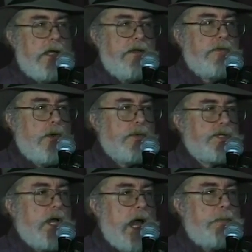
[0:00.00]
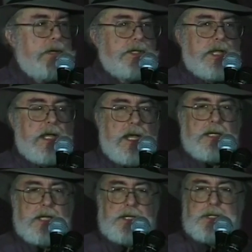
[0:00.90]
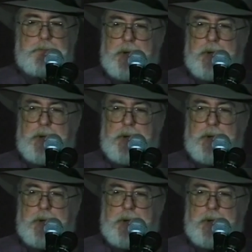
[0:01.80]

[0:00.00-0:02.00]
even though it's copies, they can't test the